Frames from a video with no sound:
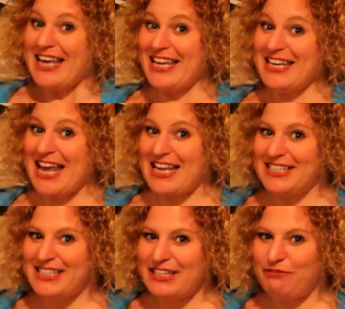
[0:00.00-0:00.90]
In
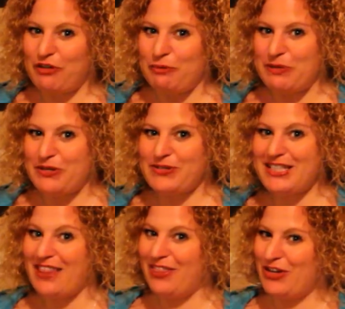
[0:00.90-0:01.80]
NC film news,
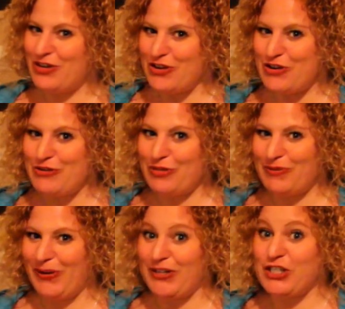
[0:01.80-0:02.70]
the new
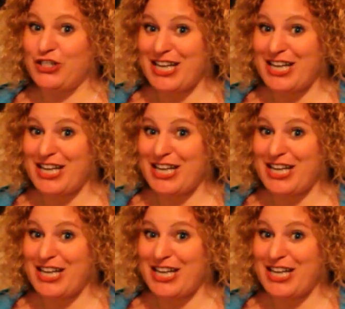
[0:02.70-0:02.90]
thriller